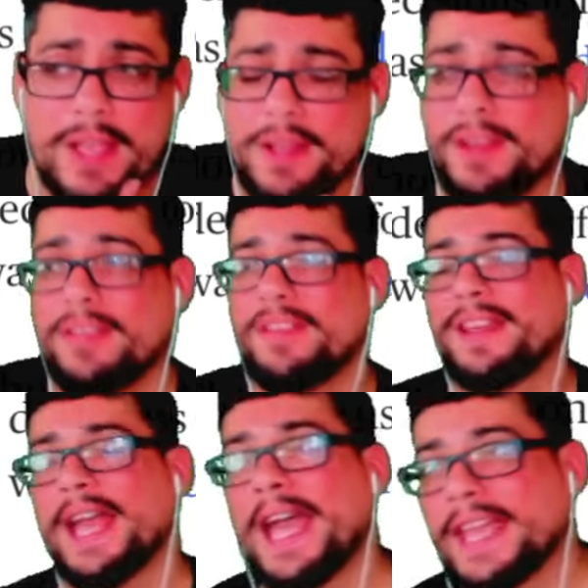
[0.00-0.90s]
This,
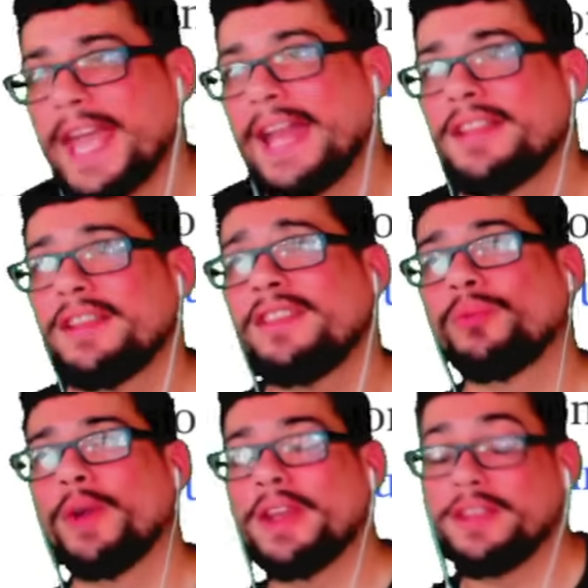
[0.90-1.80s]
again, this
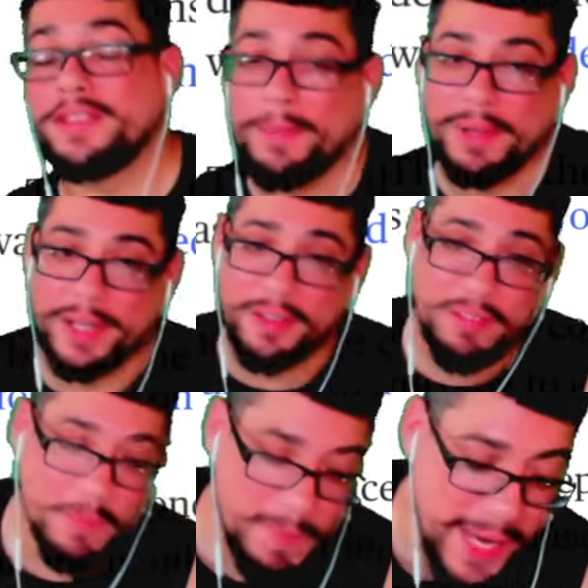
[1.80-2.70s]
is when a
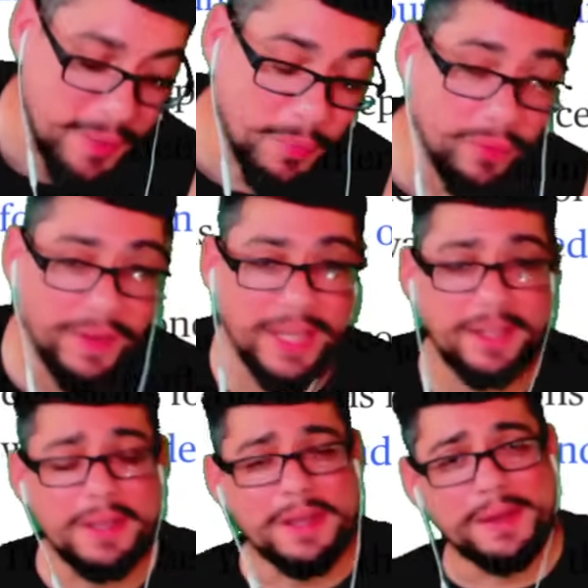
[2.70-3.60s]
Demolition Man
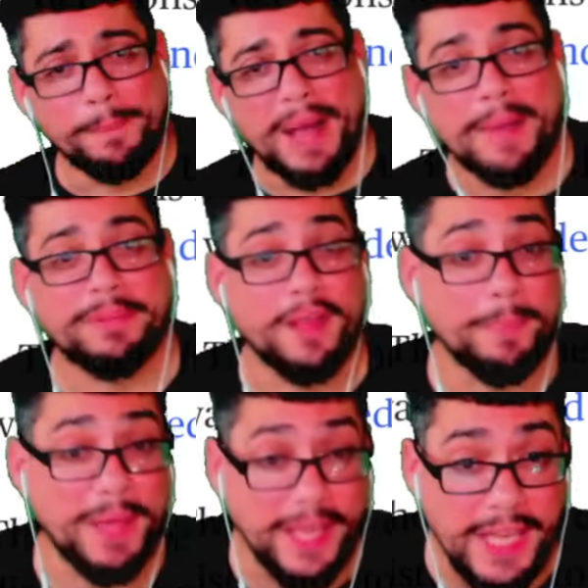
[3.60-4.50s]
movie pops
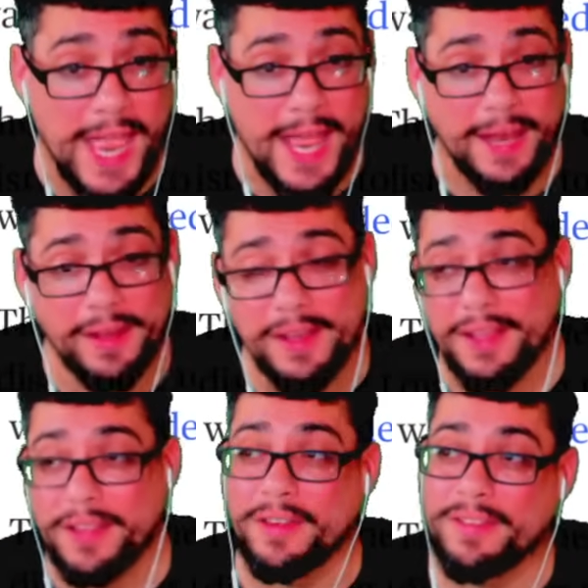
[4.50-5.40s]
up again.
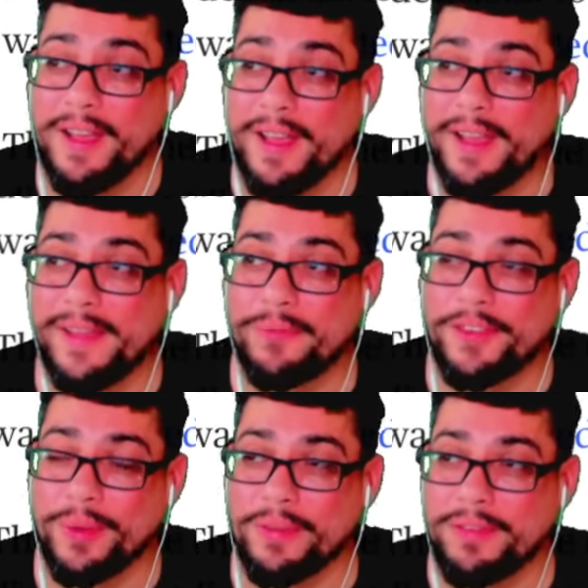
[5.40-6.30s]
Because for
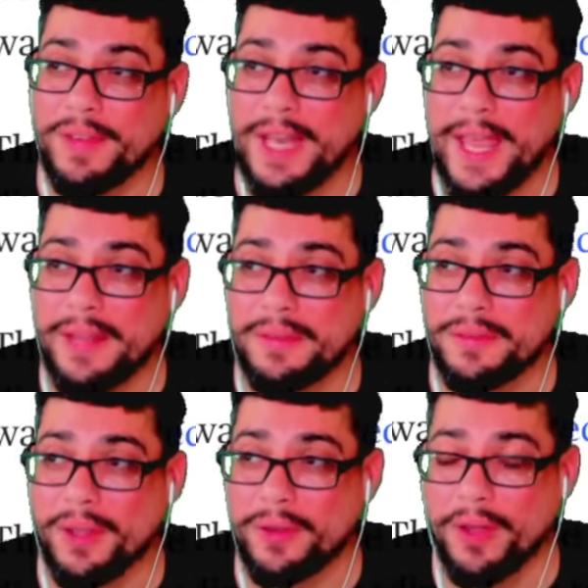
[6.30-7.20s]
those of you that
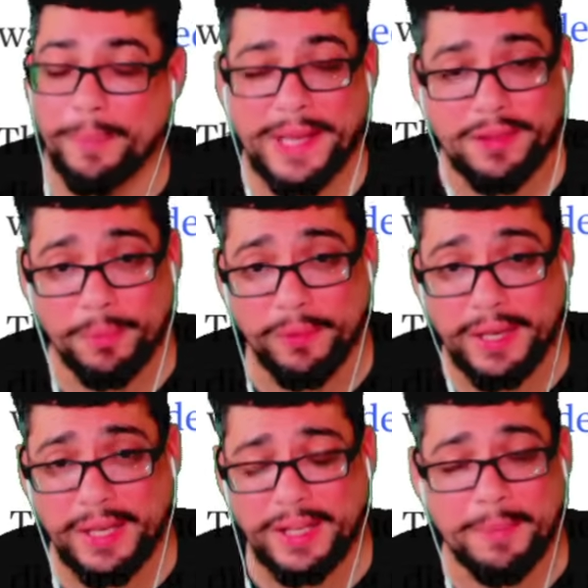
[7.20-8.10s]
don't know about the
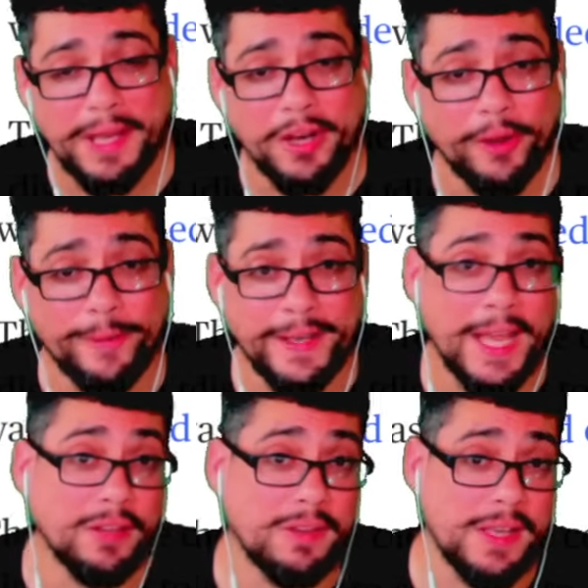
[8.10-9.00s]
movie, it came out in the early
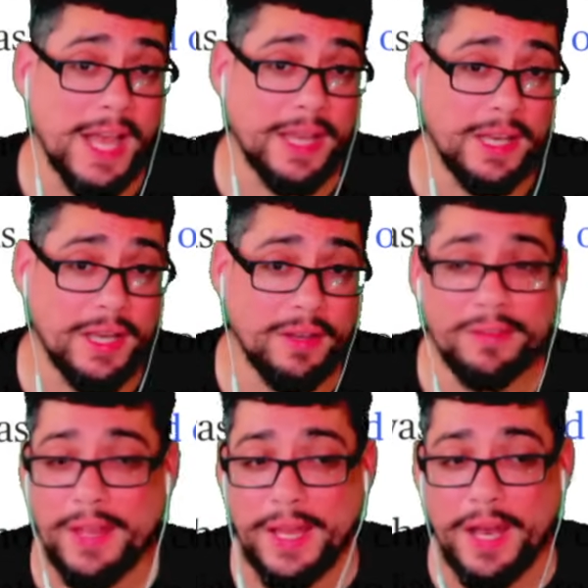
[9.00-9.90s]

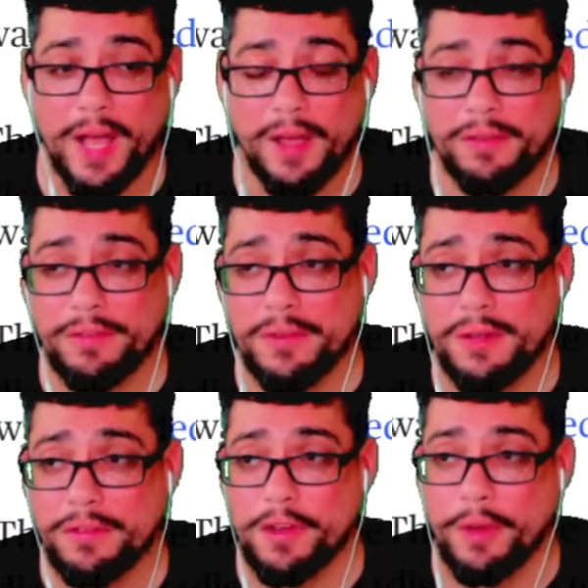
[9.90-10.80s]
1990s and
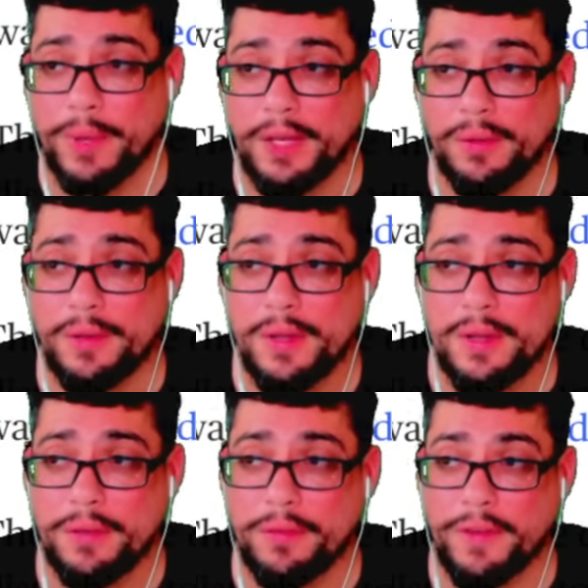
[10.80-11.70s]
starring
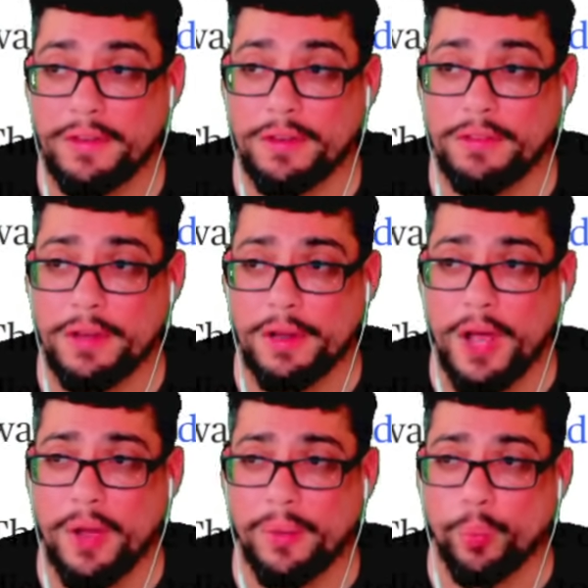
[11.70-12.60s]
Sylvester Stallone,